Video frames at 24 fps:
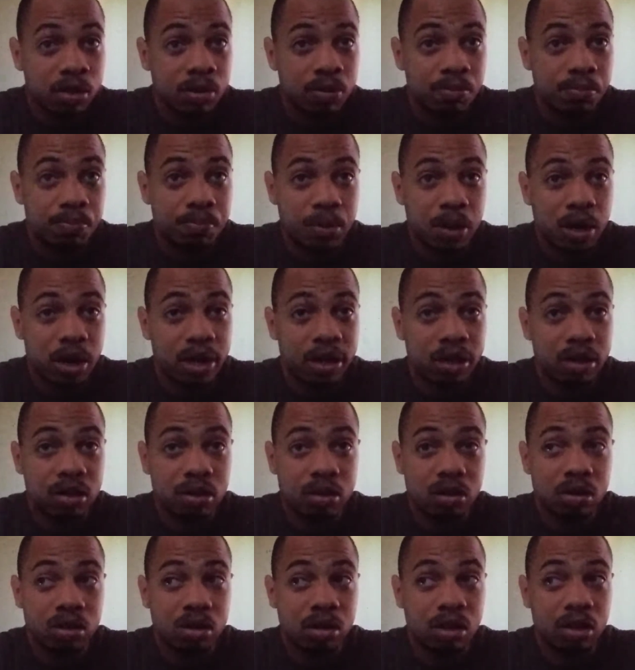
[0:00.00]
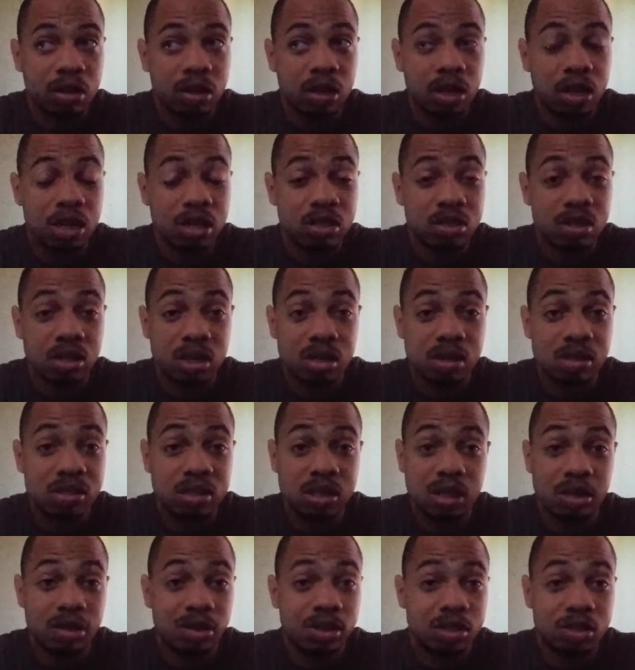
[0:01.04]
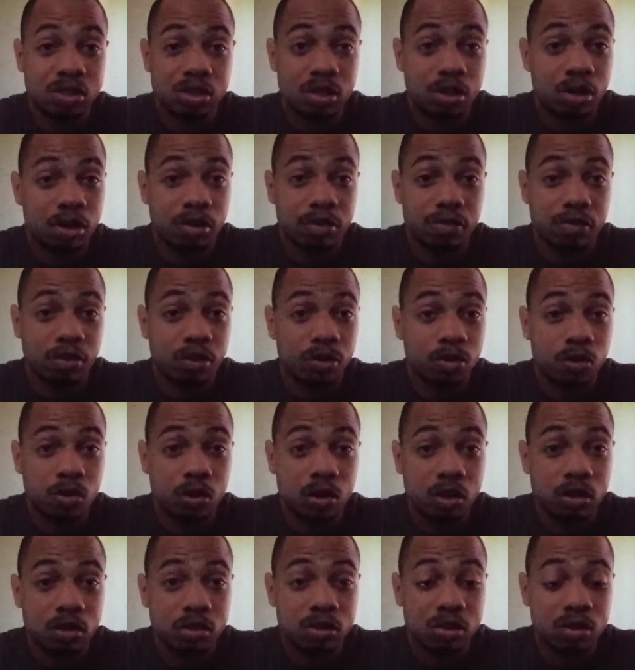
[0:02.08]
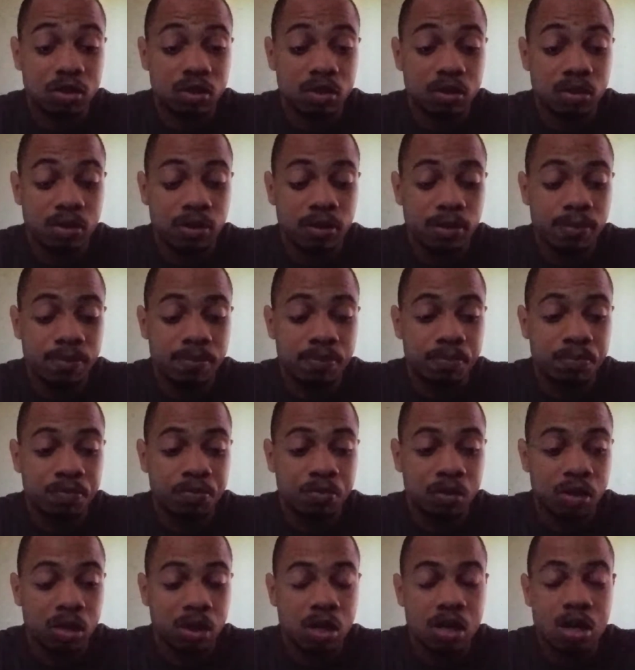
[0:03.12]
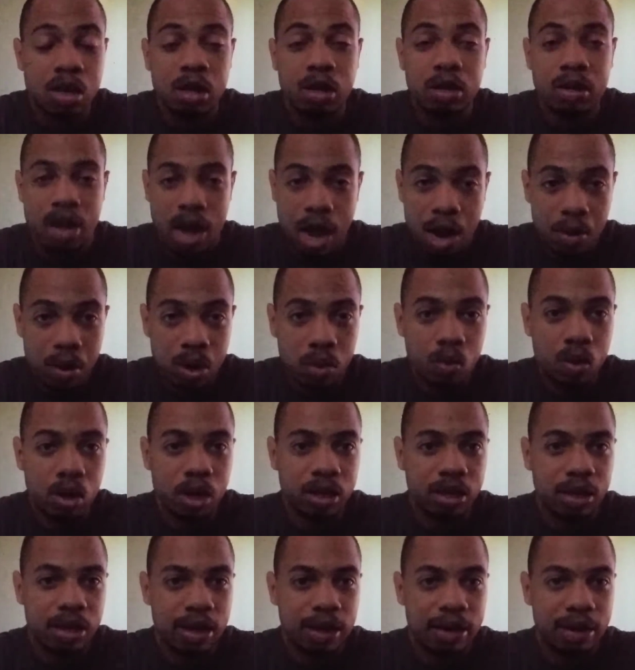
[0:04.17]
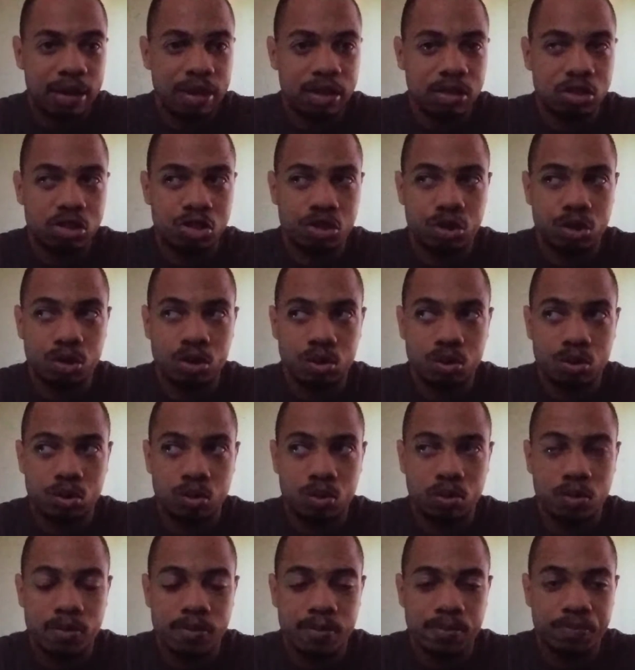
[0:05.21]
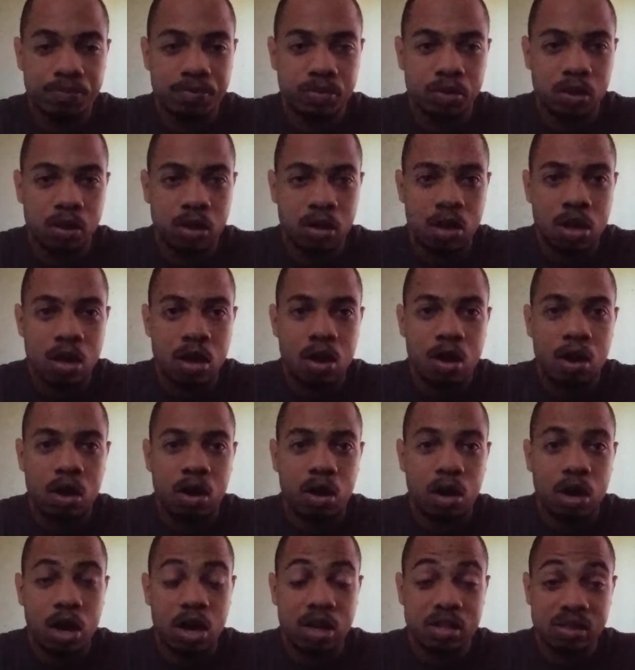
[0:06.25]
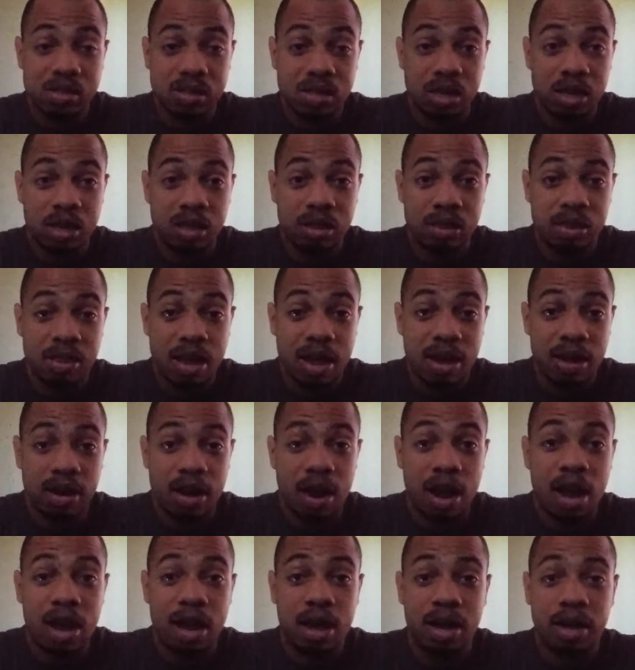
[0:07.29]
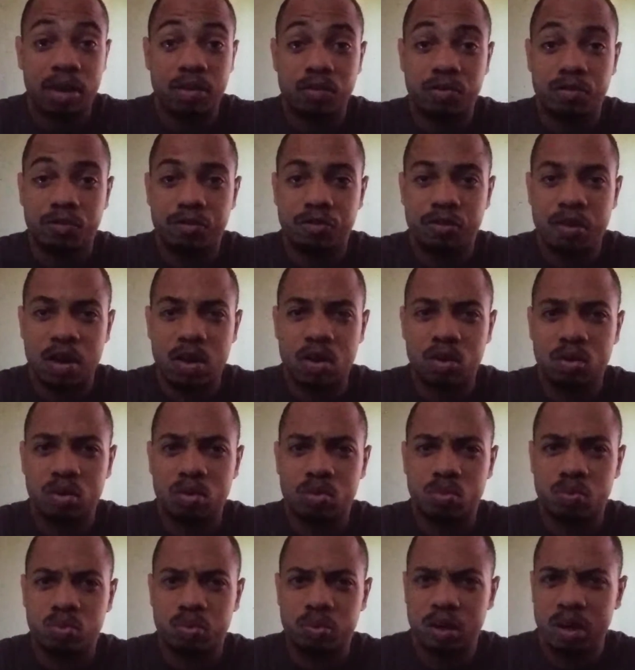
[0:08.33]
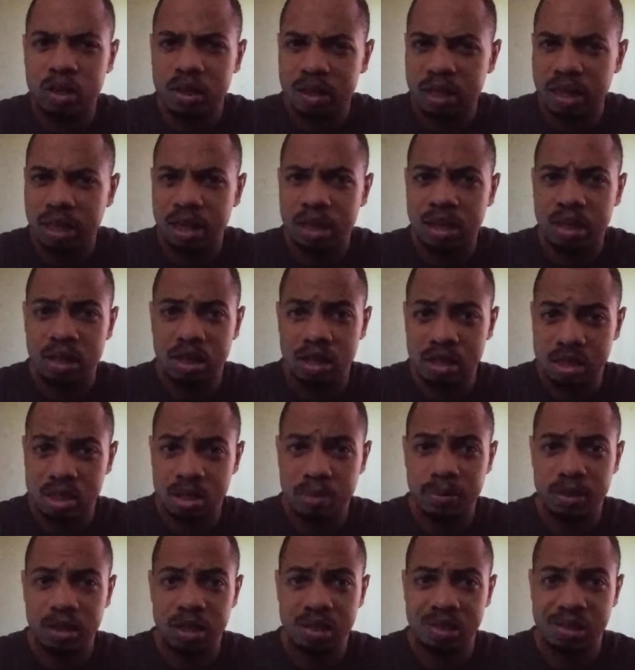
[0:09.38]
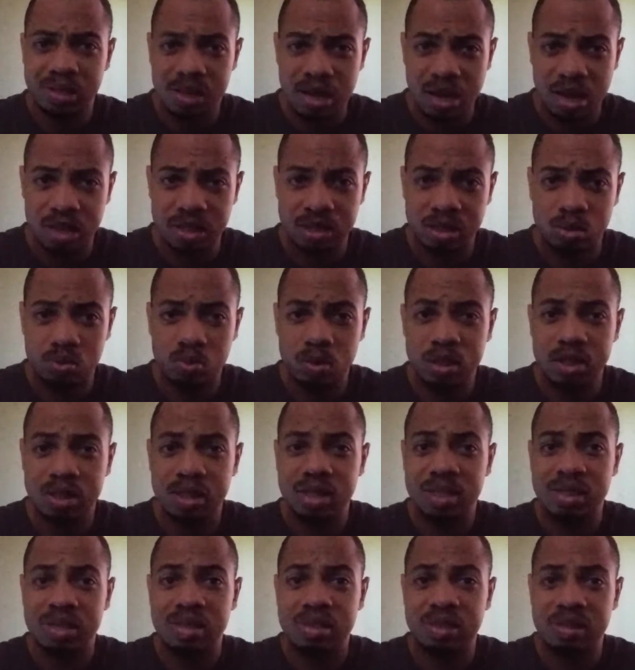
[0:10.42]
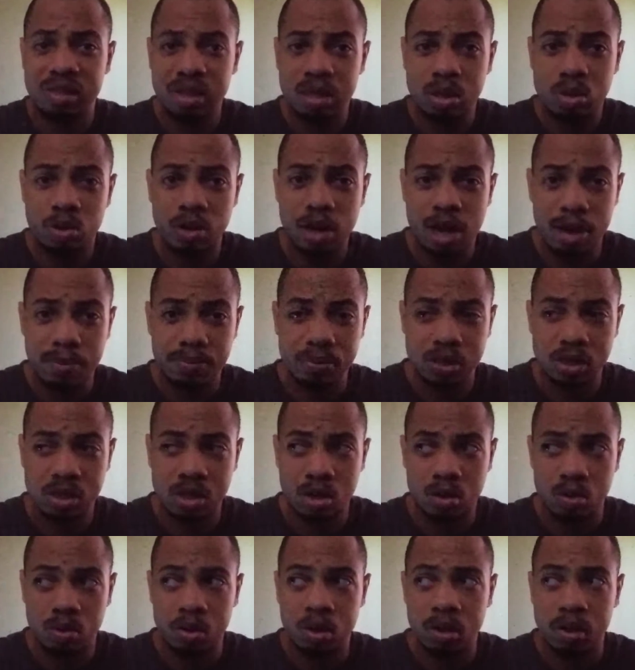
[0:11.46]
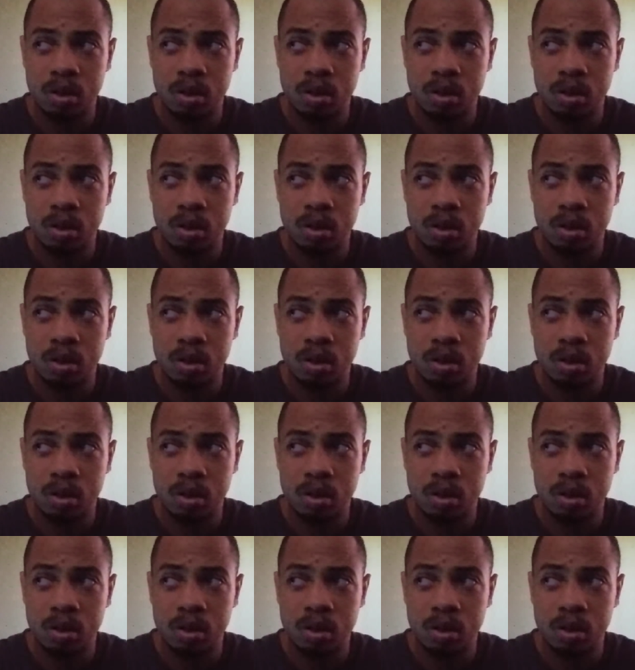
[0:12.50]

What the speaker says: but it took a serious turn for the worst. Now I want to get into a scene that I felt really needs to be discussed, which is the secret episode.